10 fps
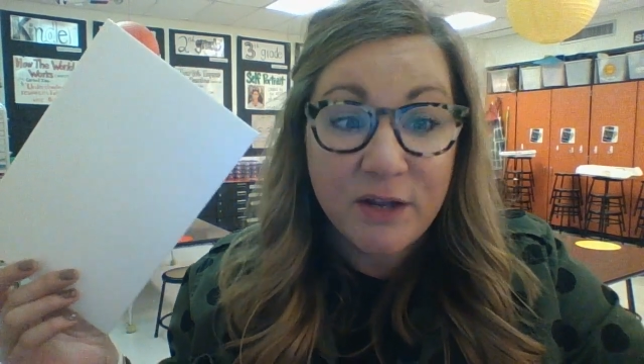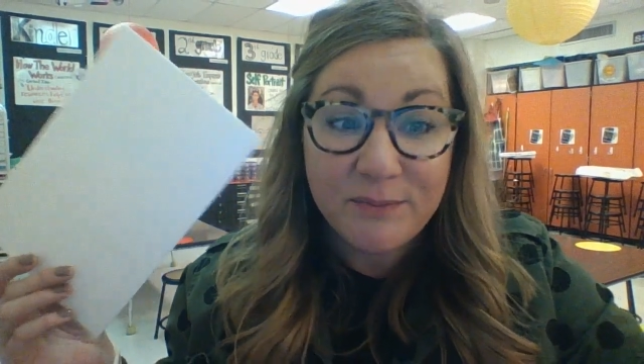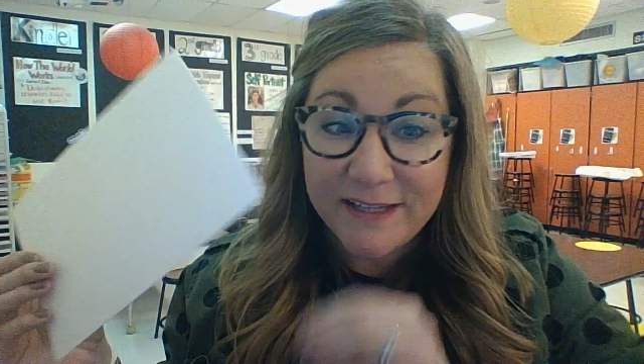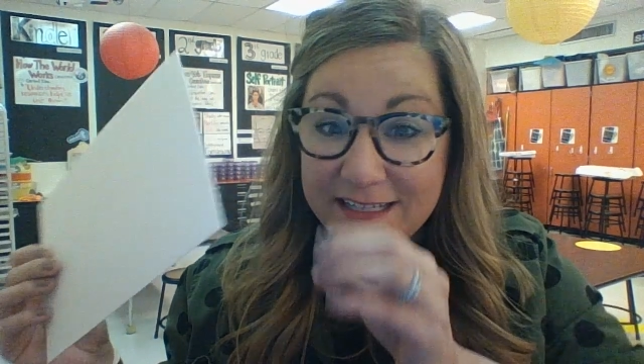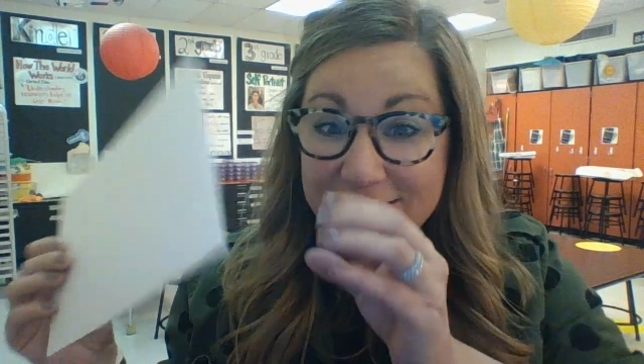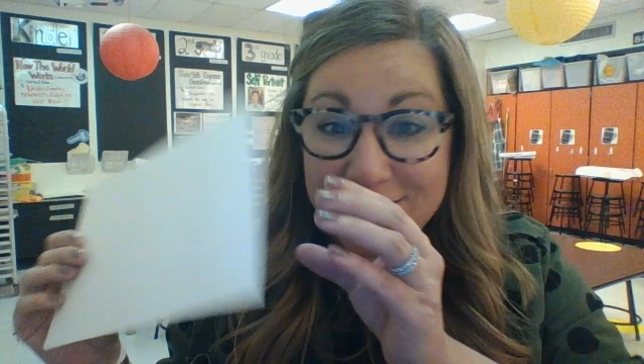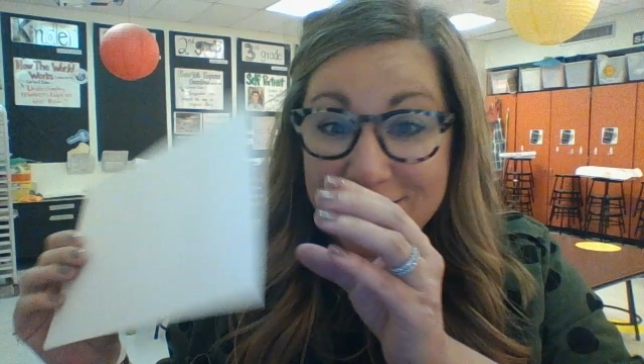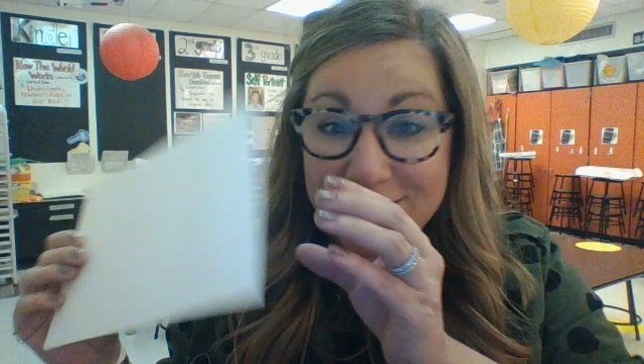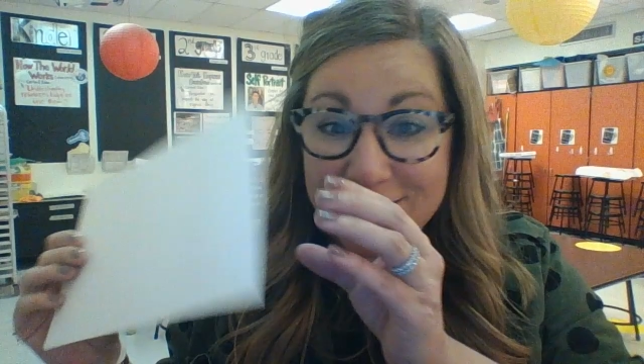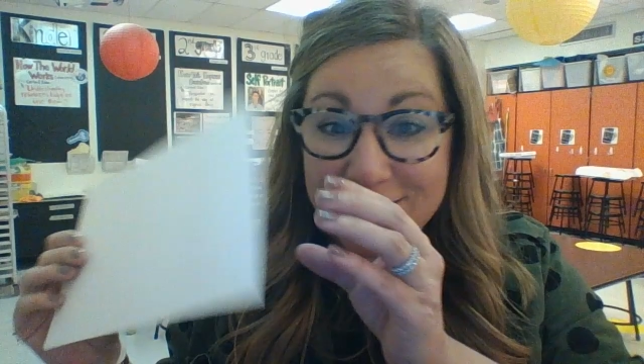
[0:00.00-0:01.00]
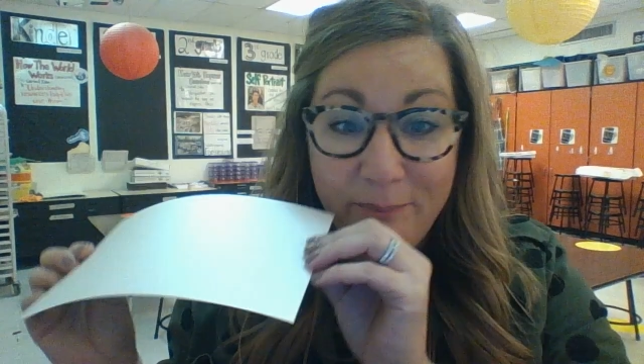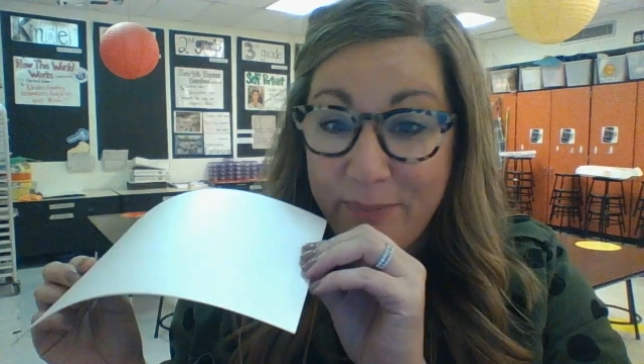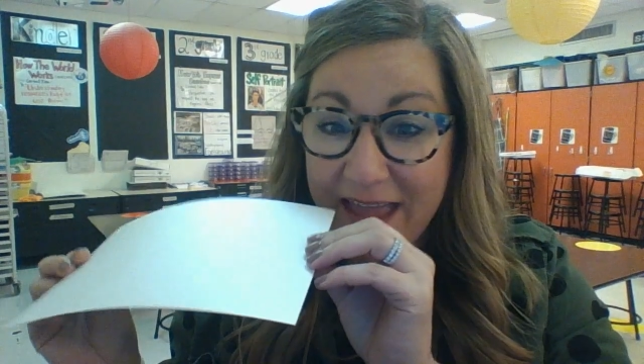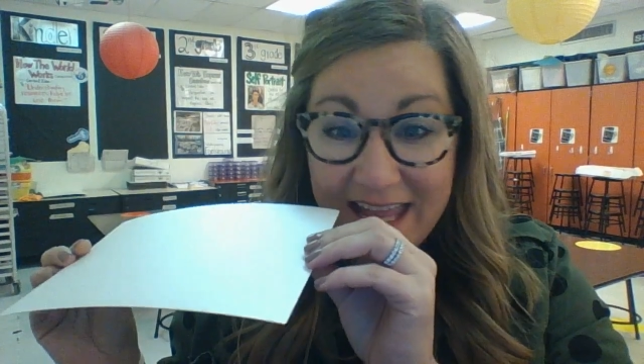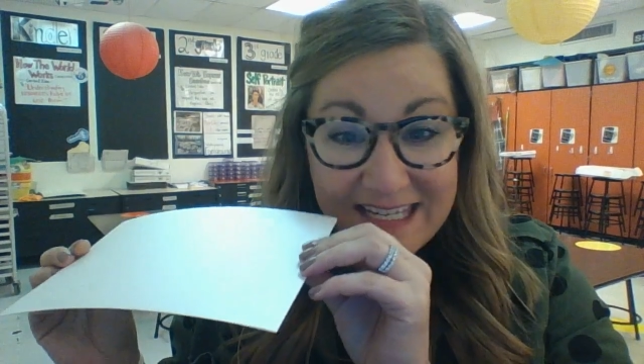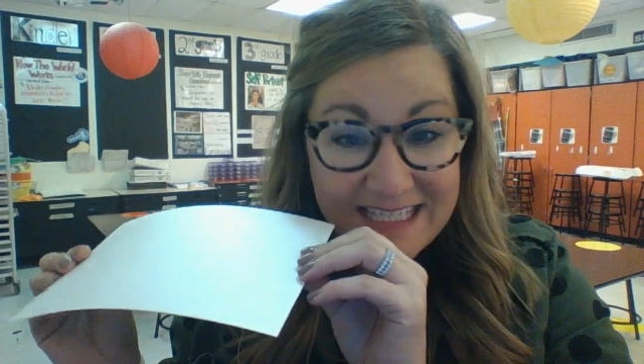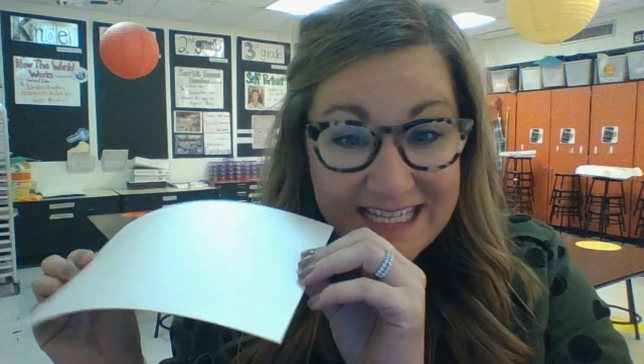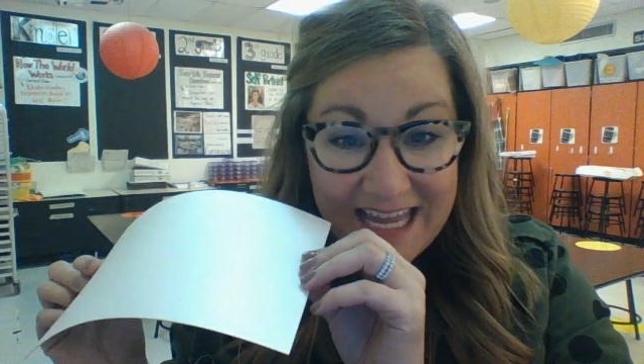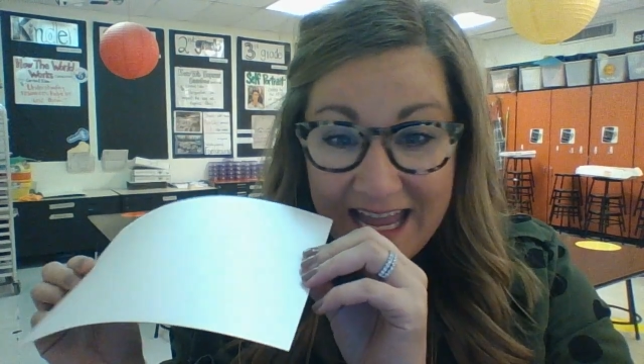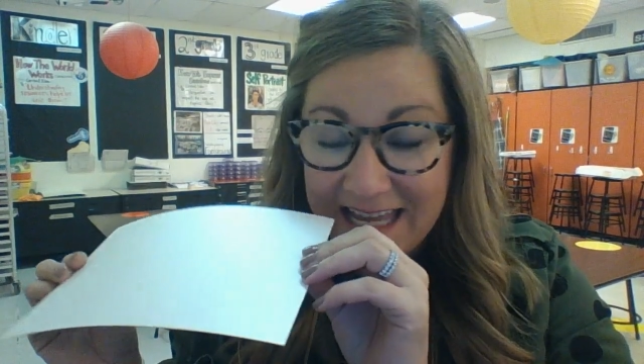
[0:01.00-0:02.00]
Please do not bend
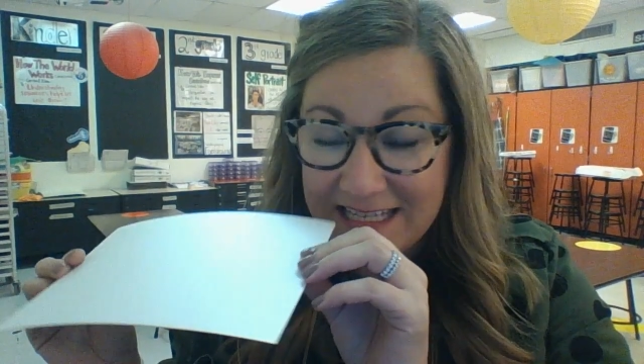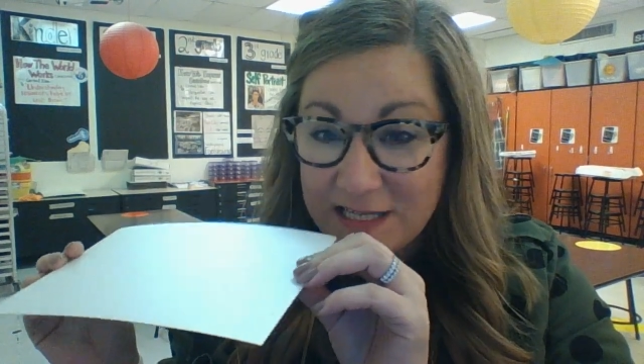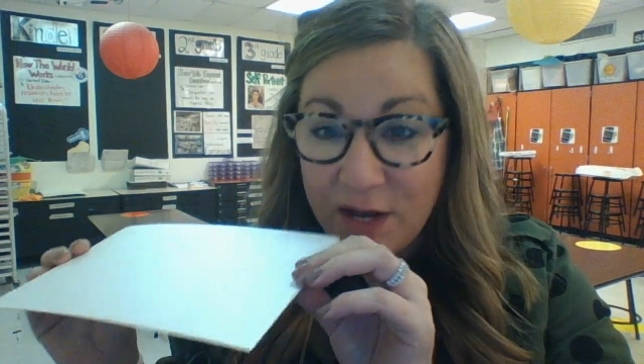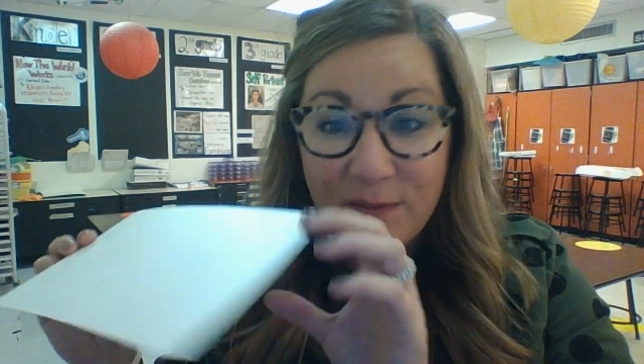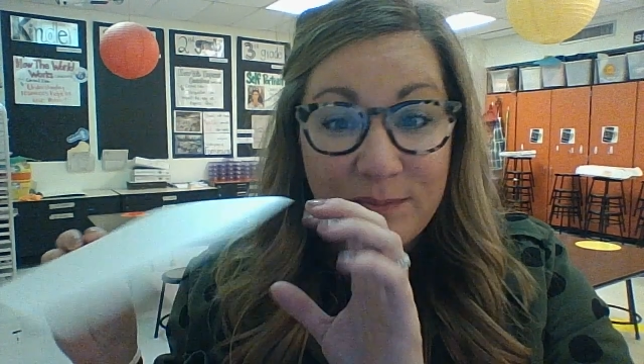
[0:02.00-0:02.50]
it.